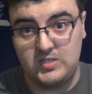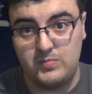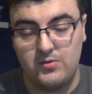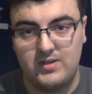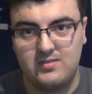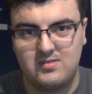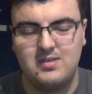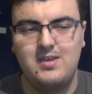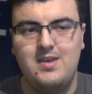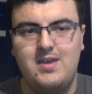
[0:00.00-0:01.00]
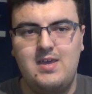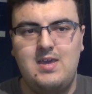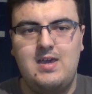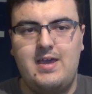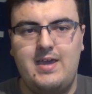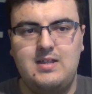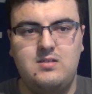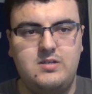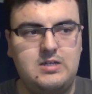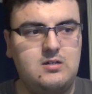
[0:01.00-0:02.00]
experience.
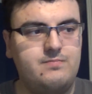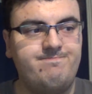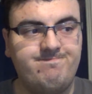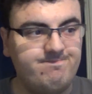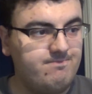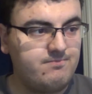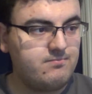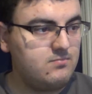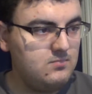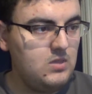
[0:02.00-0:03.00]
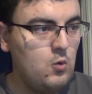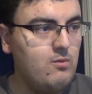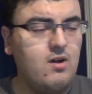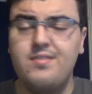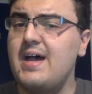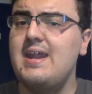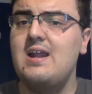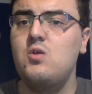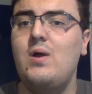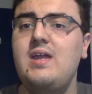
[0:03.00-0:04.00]
And with all that
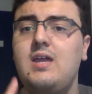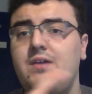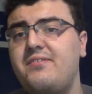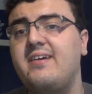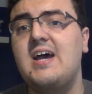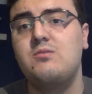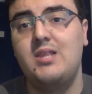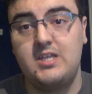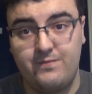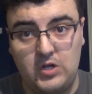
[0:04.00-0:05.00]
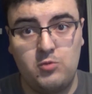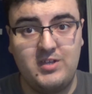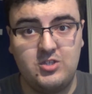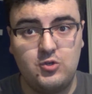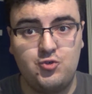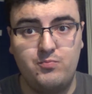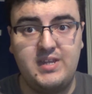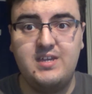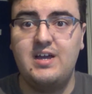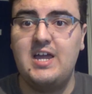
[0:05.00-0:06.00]
out of the way, if you guys would like to follow me on social
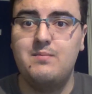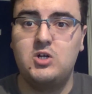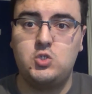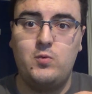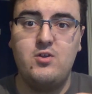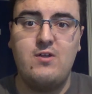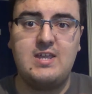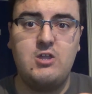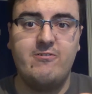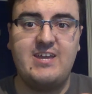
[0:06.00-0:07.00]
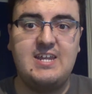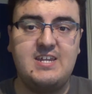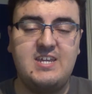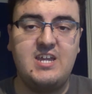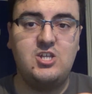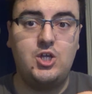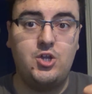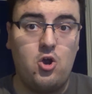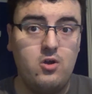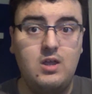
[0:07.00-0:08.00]
media, I am on Twitter at
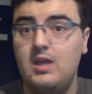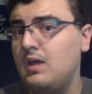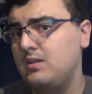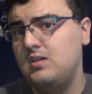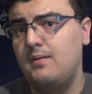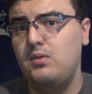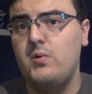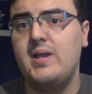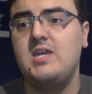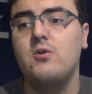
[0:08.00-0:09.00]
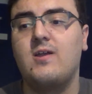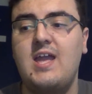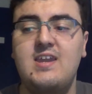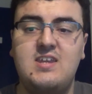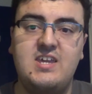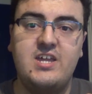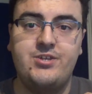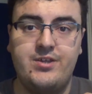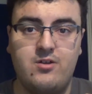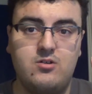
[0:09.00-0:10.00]
KiraKennedyHNR, Tumblr at
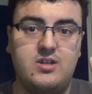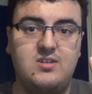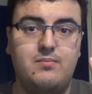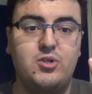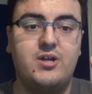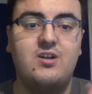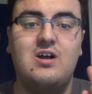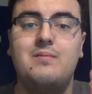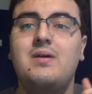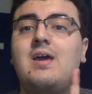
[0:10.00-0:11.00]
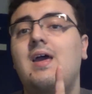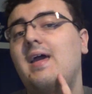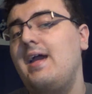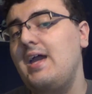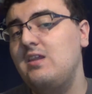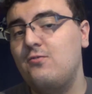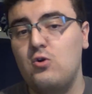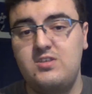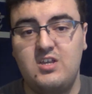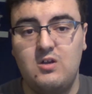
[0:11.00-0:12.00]
KiraKennedyHNR.tumblr.com, and of
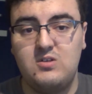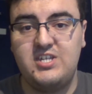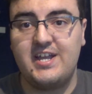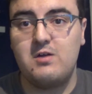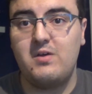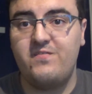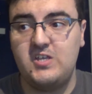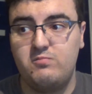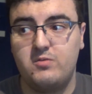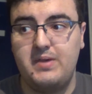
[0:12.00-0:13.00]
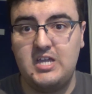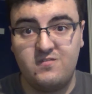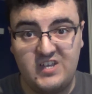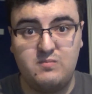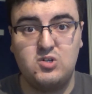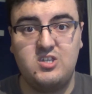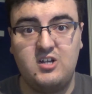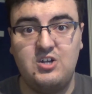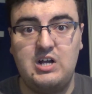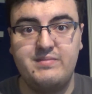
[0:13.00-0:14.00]
course you can always check out my Facebook page,
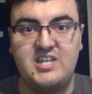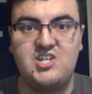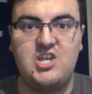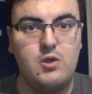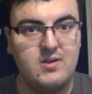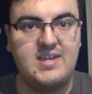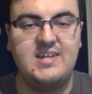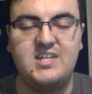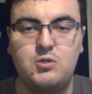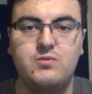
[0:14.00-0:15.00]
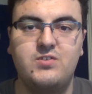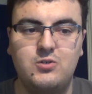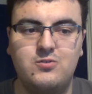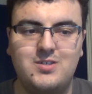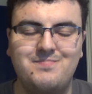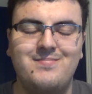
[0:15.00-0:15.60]
facebook.com/KiraKennedyReviews.